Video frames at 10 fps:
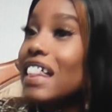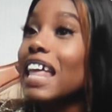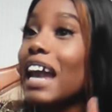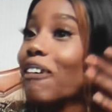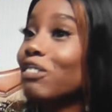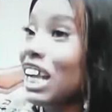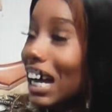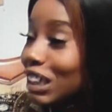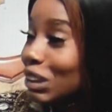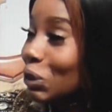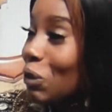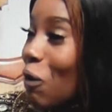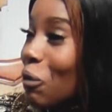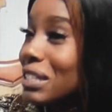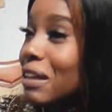that I've chatted to
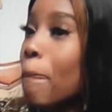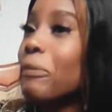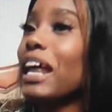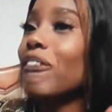on WhatsApp that